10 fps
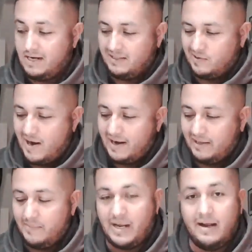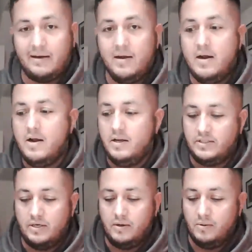It has a crack in the back,
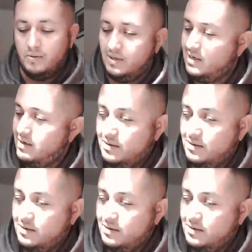so